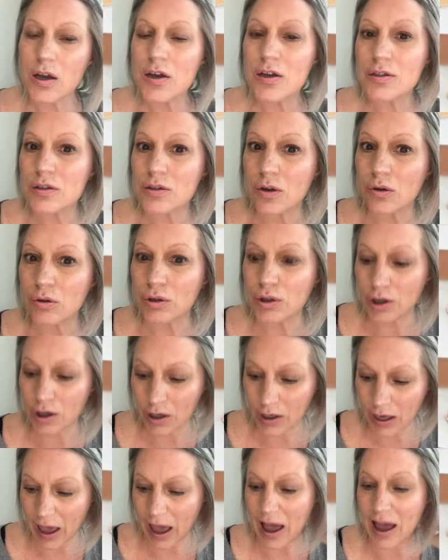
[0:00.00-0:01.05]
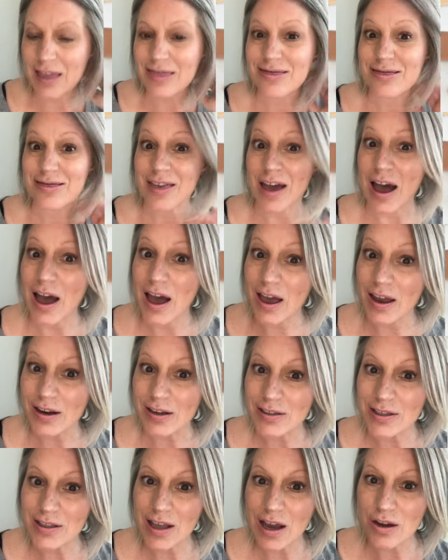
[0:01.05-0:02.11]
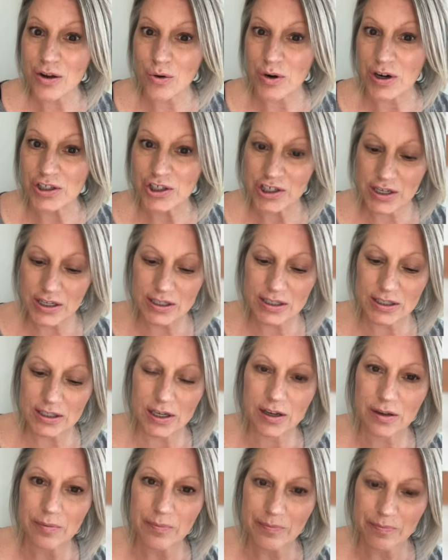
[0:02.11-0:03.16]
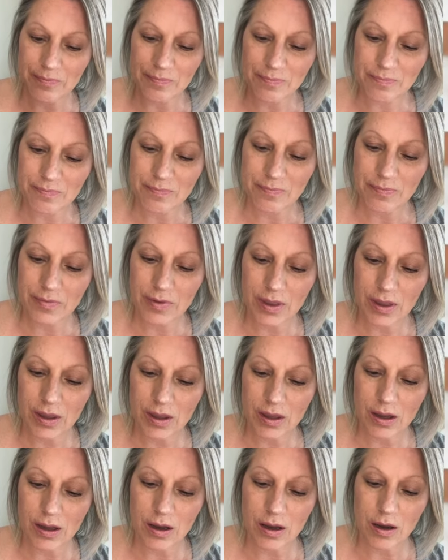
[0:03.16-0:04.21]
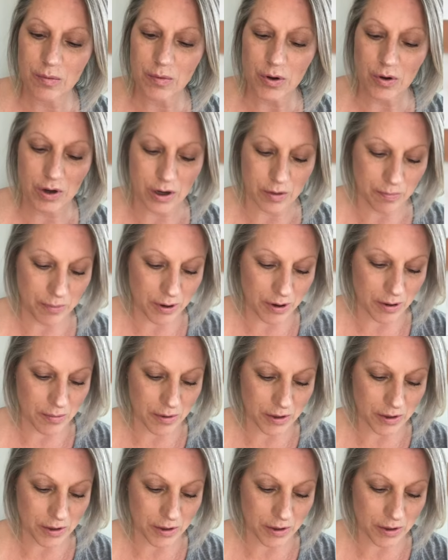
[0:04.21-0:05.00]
So look at that. Isn't that gorgeous? I'm going to put